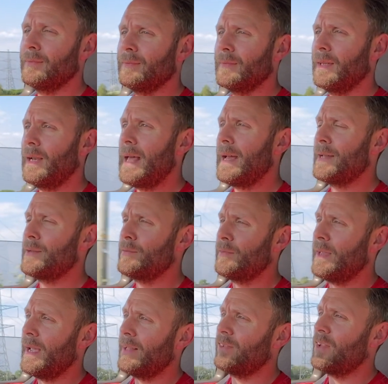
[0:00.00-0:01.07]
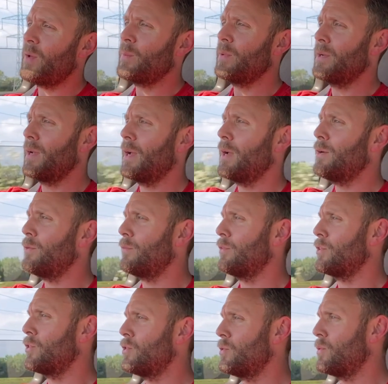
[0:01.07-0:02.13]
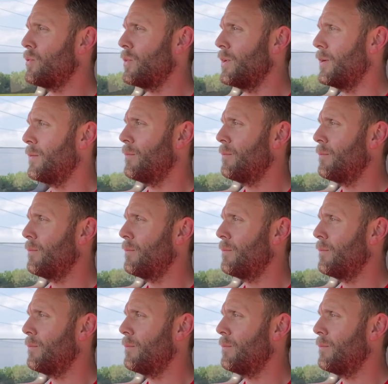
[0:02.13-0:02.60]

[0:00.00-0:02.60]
Lack of get up and go for sure.